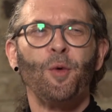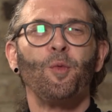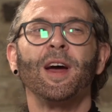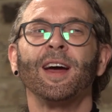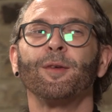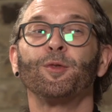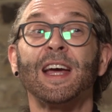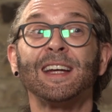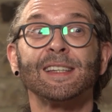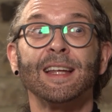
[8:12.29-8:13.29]
we'll
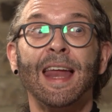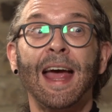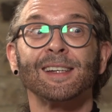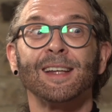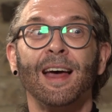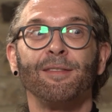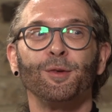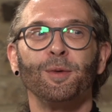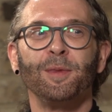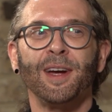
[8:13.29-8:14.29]
take it to the next
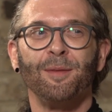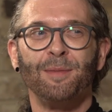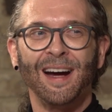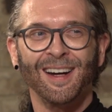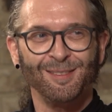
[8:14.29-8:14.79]
level when we come back.